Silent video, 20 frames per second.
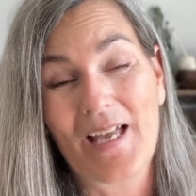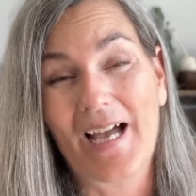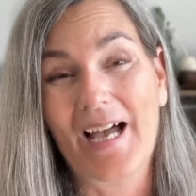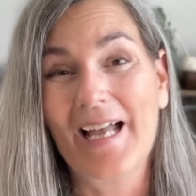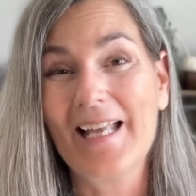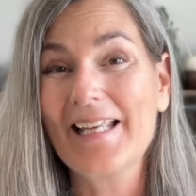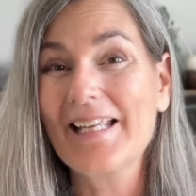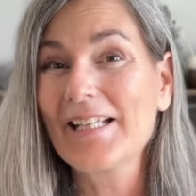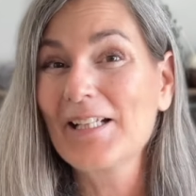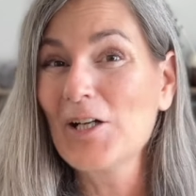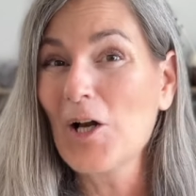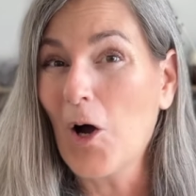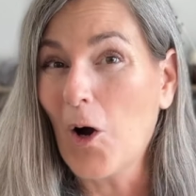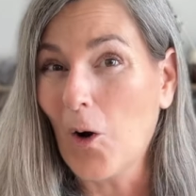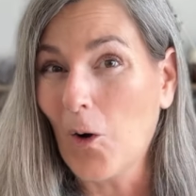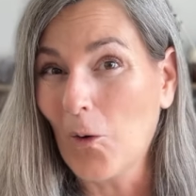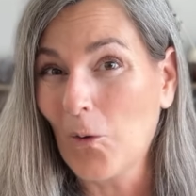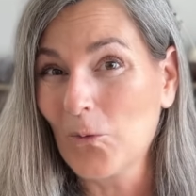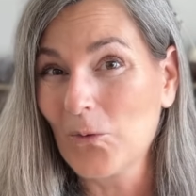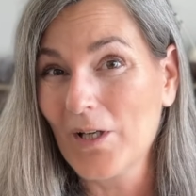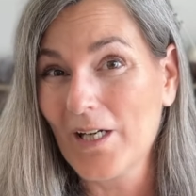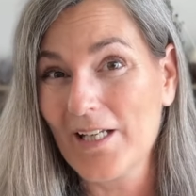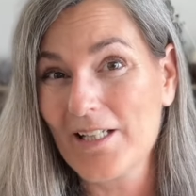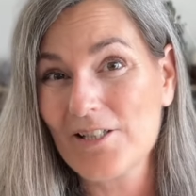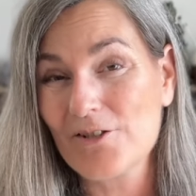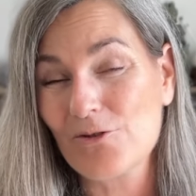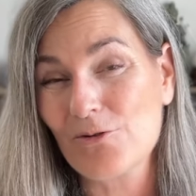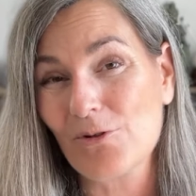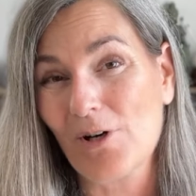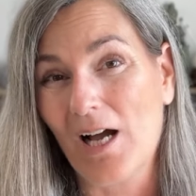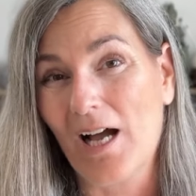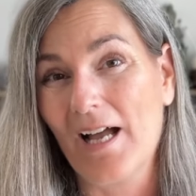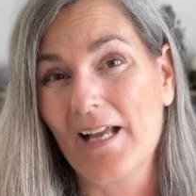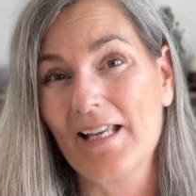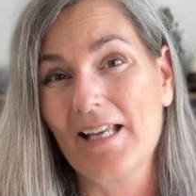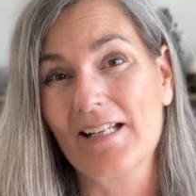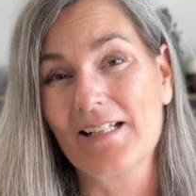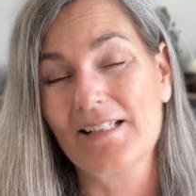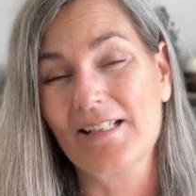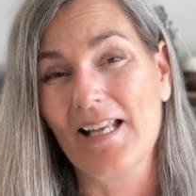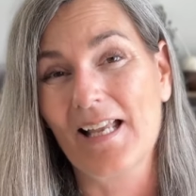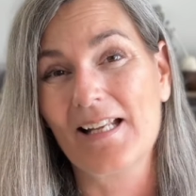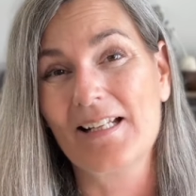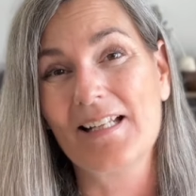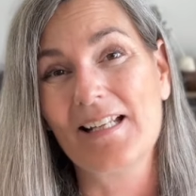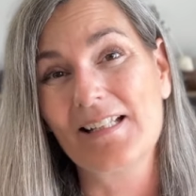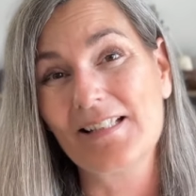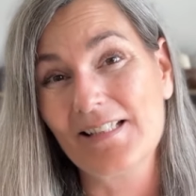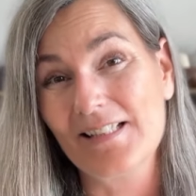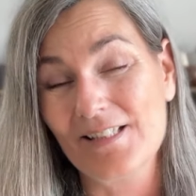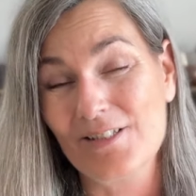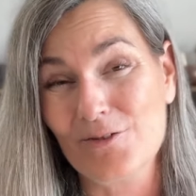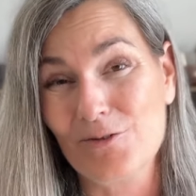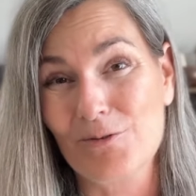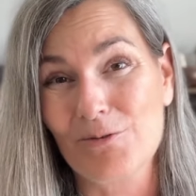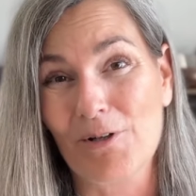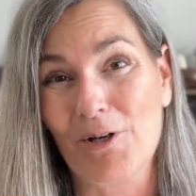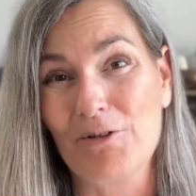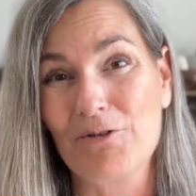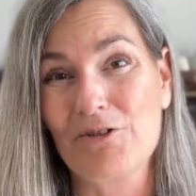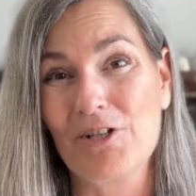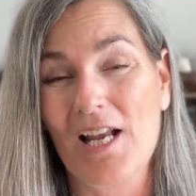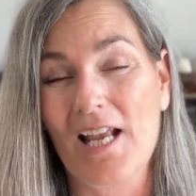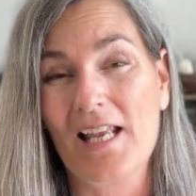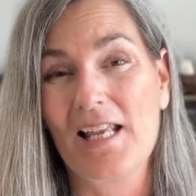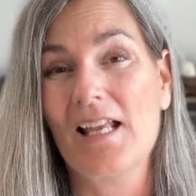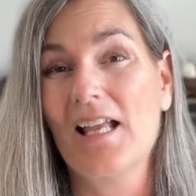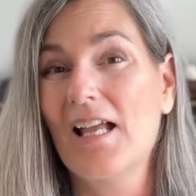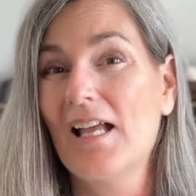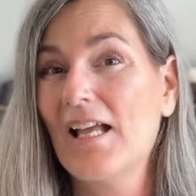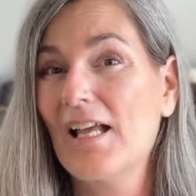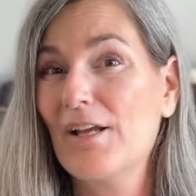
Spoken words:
I can always try. And again, it is crochet.